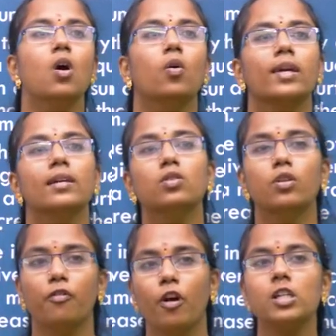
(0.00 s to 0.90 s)
Okay, so
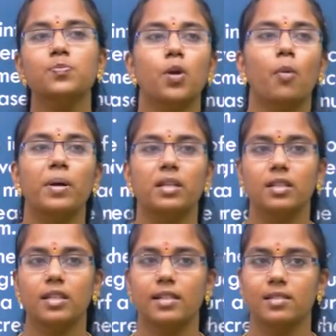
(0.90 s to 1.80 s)
the first
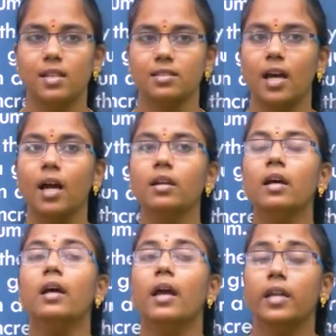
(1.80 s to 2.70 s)
property tells us
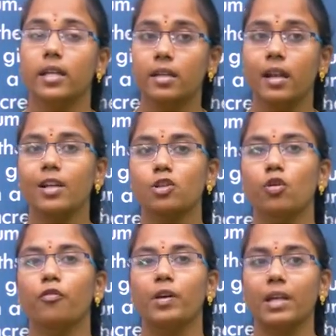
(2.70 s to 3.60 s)
that in interaction
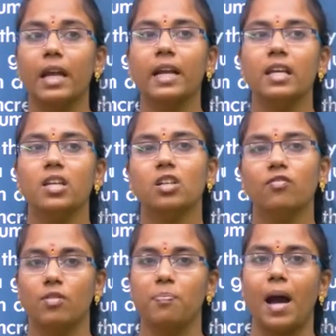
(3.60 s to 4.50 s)
of radiation
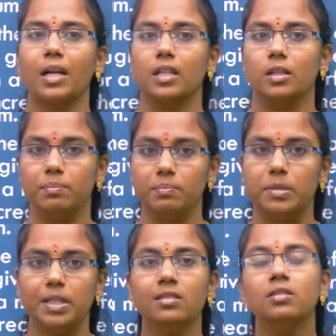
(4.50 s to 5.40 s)
with matter
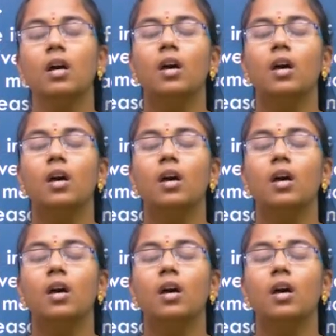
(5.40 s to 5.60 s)
means